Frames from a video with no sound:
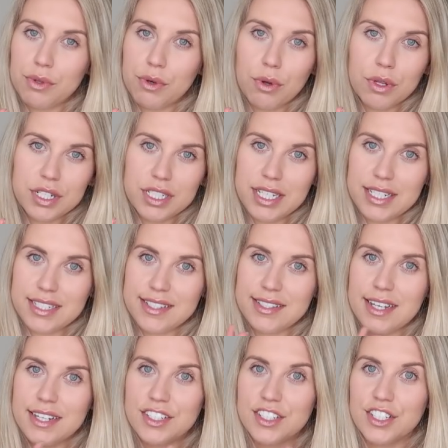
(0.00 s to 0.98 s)
with the quality I
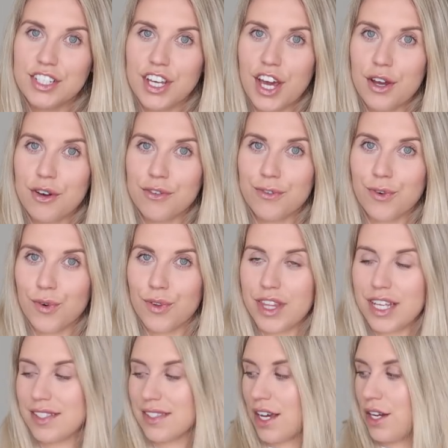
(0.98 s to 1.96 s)
decided to go for
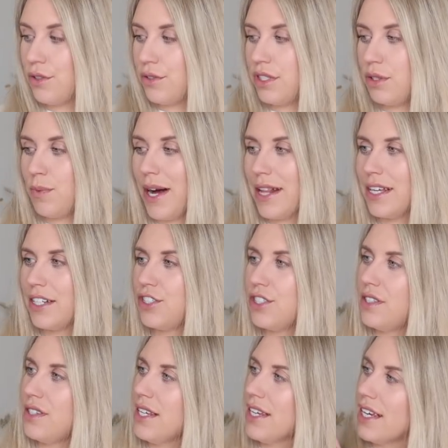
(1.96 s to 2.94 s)
this colour as well. I
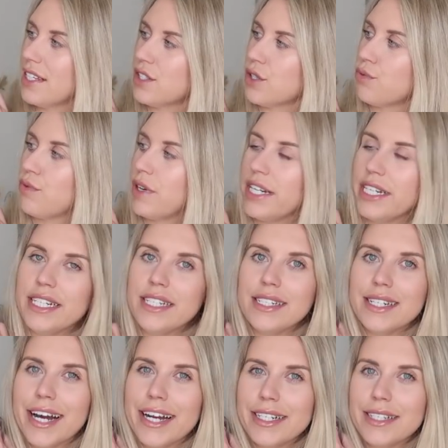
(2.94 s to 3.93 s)
just think it's a really
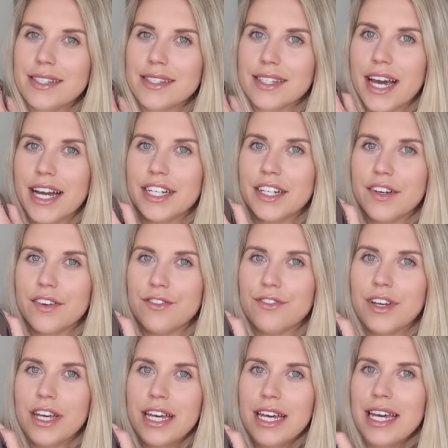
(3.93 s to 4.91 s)
nice kind of
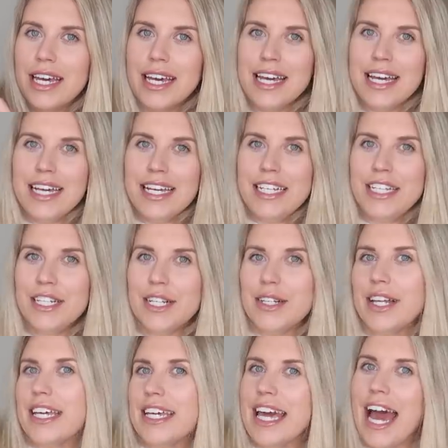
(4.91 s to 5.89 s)
you know,
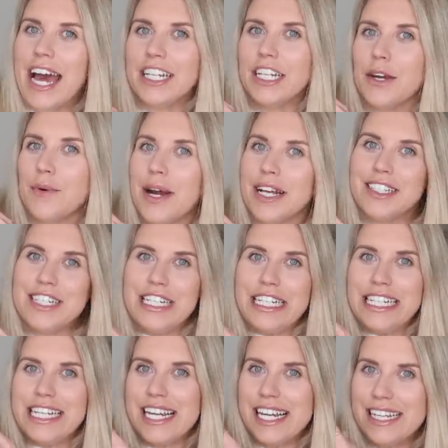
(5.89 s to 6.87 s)
like Kanye West
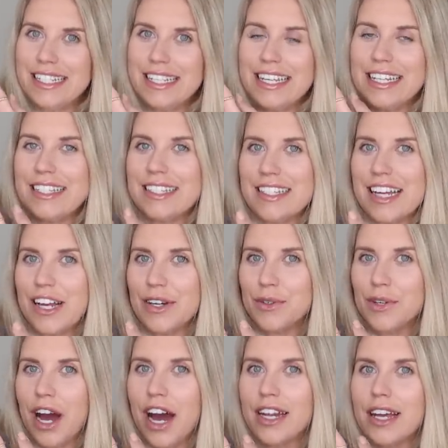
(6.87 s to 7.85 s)
Yeezy style
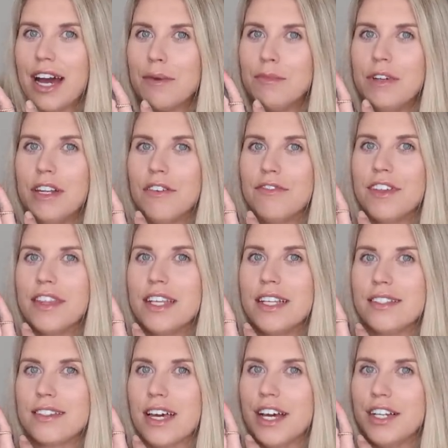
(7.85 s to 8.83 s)
colour. I'm loving
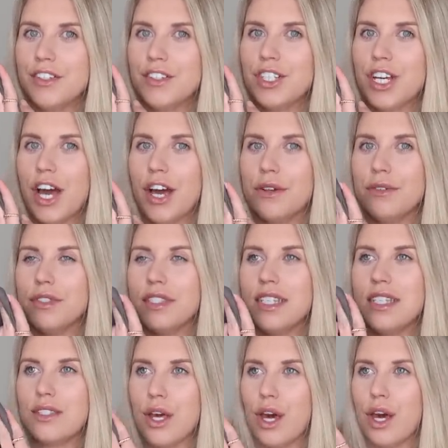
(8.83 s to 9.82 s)
these kind of tones,
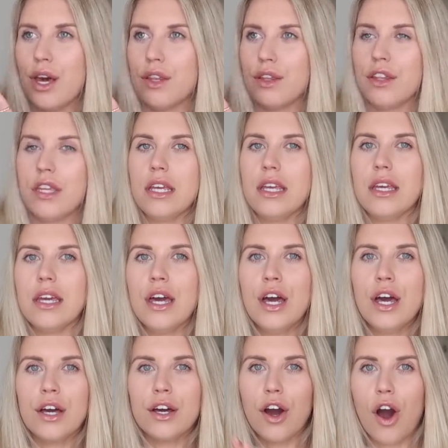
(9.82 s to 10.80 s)
these earthy
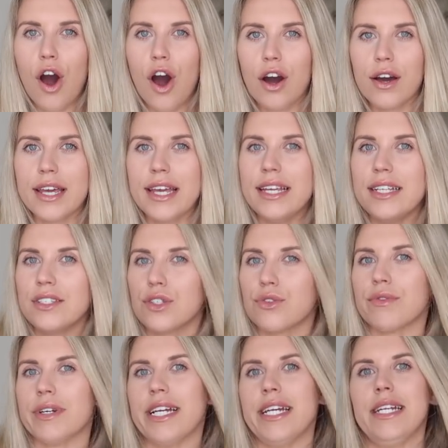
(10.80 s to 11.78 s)
khakis,
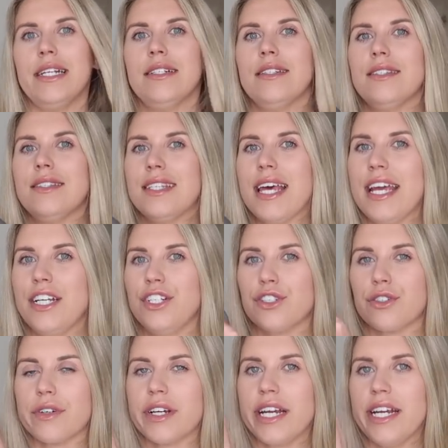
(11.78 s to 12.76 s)
greens,
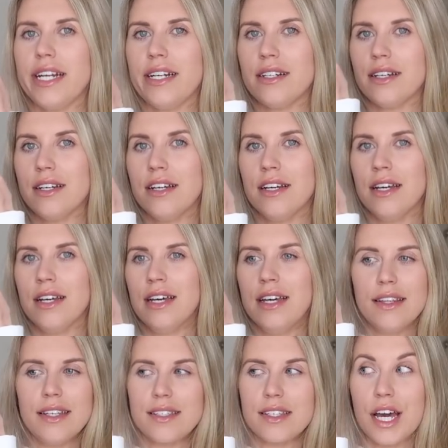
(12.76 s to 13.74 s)
sage green,
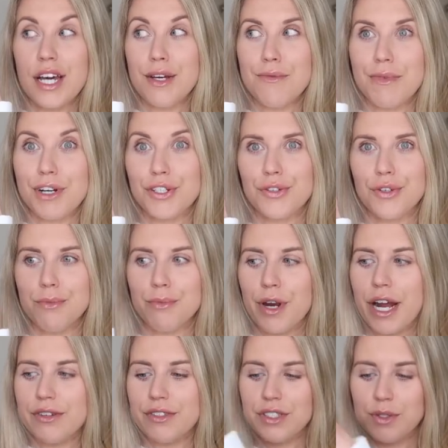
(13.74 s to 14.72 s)
this kind of mushroom
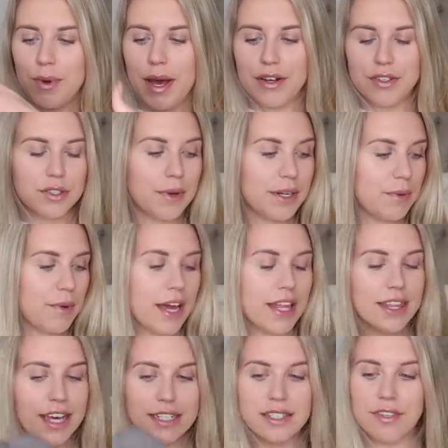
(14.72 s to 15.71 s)
brown as well. So anyway,
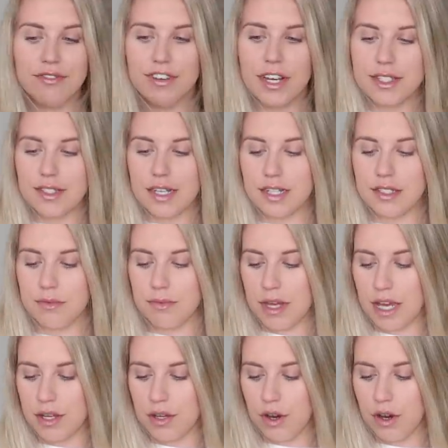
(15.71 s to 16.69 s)
that's the first item
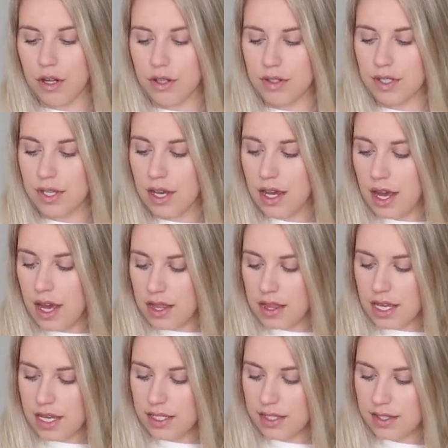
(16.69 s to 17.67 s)
that I got.
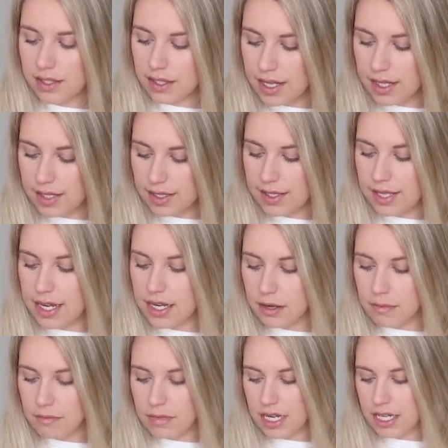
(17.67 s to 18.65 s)
This is in
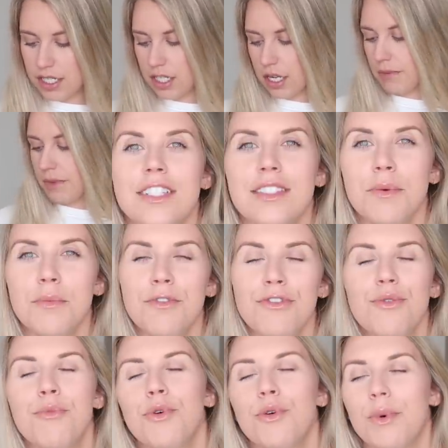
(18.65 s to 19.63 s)
a medium. Some of
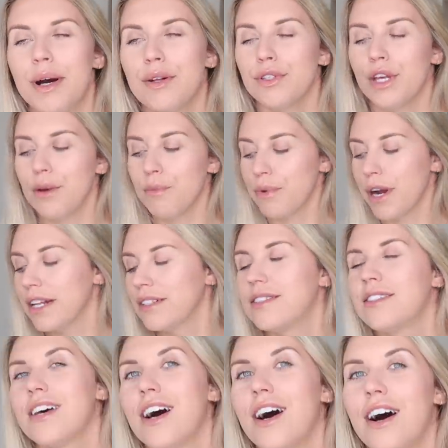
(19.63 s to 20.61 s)
the more well-known
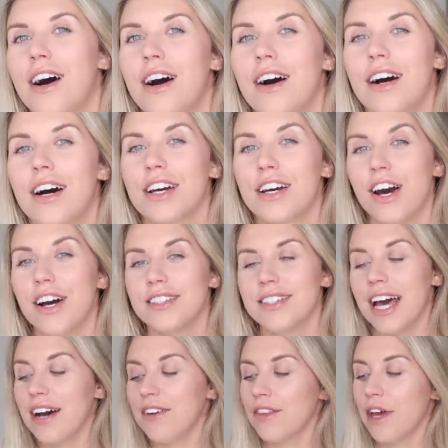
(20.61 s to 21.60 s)
brands are
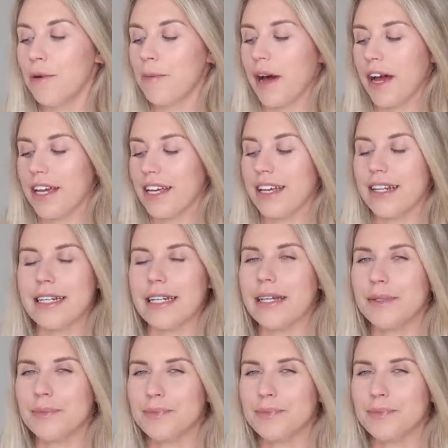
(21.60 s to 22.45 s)
cut out though, but I can